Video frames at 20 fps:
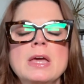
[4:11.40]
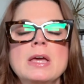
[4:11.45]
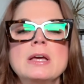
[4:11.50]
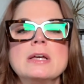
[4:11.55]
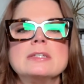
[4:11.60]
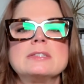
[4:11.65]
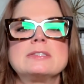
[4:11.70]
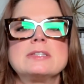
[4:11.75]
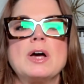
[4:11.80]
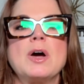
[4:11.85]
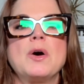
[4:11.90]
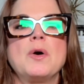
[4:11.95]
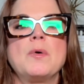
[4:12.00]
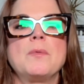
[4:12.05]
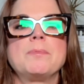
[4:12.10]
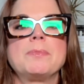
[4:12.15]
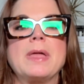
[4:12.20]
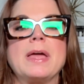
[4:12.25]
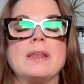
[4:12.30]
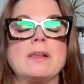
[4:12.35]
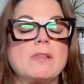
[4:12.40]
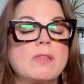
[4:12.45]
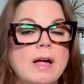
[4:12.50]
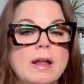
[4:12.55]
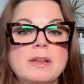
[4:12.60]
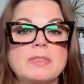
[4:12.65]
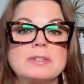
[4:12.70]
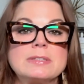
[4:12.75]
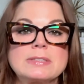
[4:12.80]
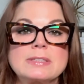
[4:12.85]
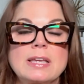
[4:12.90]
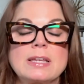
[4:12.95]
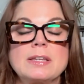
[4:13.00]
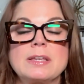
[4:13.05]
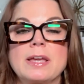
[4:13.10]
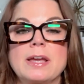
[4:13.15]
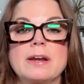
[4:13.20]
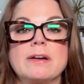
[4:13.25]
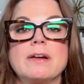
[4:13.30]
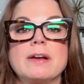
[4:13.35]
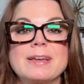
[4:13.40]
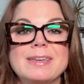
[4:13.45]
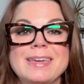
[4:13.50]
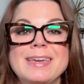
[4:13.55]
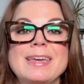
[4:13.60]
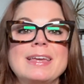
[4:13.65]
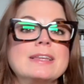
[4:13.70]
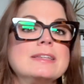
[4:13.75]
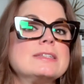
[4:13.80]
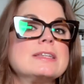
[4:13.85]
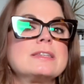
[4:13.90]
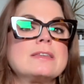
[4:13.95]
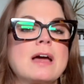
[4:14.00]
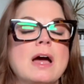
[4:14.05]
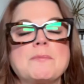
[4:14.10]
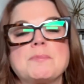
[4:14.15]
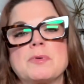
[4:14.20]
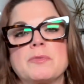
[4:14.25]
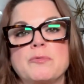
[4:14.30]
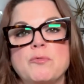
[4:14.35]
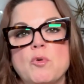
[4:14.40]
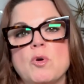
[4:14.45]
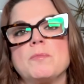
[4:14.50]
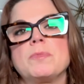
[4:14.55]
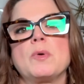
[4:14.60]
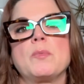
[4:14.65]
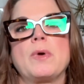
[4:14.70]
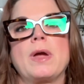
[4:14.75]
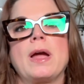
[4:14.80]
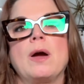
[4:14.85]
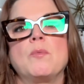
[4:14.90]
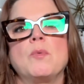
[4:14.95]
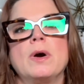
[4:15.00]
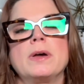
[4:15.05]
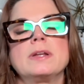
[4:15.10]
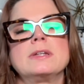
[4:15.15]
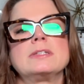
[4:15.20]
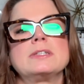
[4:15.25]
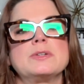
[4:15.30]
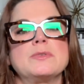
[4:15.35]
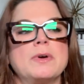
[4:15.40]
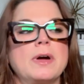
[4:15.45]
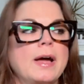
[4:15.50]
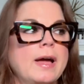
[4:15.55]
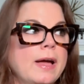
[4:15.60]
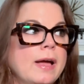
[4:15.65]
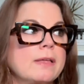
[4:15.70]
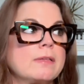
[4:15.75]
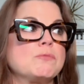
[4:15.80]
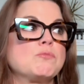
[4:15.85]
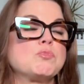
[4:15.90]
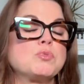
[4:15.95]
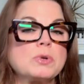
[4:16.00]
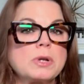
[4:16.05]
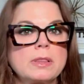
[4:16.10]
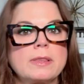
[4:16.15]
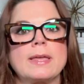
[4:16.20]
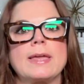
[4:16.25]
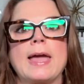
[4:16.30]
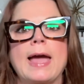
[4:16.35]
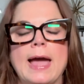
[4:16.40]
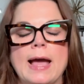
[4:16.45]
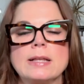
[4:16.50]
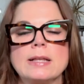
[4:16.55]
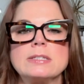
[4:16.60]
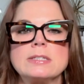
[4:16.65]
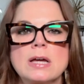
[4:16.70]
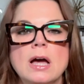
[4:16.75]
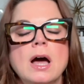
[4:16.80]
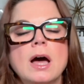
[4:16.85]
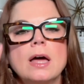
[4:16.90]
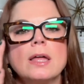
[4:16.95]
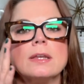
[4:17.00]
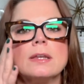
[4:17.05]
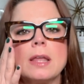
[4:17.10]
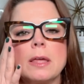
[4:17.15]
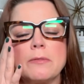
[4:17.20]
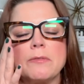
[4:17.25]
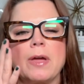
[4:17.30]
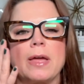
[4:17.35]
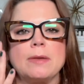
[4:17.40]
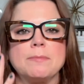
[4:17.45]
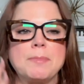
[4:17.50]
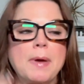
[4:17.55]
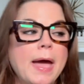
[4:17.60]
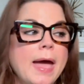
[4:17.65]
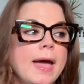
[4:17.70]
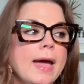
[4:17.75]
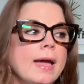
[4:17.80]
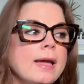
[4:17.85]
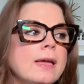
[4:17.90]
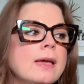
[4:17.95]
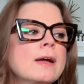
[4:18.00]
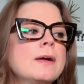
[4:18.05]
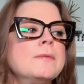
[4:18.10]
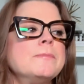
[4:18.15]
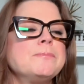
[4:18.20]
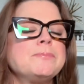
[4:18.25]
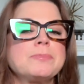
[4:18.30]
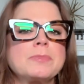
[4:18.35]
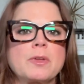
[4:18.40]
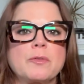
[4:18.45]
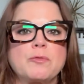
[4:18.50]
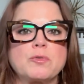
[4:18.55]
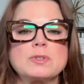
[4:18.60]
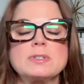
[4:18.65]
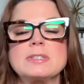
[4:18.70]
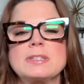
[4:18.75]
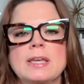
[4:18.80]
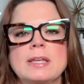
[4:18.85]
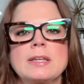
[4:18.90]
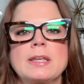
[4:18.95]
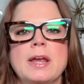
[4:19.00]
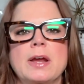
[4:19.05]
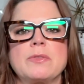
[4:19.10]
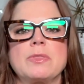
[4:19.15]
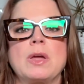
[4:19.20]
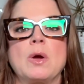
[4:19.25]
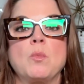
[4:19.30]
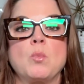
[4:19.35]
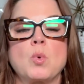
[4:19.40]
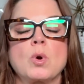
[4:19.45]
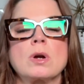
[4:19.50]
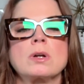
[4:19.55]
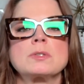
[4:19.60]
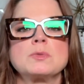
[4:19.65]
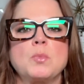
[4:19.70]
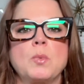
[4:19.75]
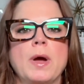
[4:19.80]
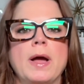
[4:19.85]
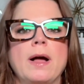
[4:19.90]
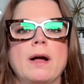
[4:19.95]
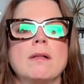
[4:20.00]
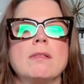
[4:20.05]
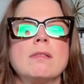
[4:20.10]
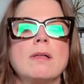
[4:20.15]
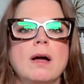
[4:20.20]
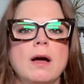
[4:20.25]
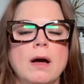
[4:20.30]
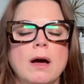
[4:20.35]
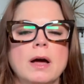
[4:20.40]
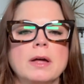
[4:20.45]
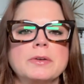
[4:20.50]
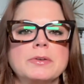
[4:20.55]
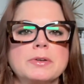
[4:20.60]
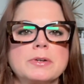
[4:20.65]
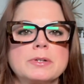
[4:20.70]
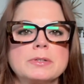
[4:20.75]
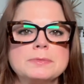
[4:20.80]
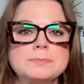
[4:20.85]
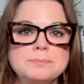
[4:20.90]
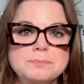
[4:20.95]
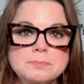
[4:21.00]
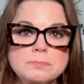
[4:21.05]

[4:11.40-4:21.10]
So, and a lot of the skincare, again, did not perform the way I wanted to. I really had to hunt and peck for skincare that worked well under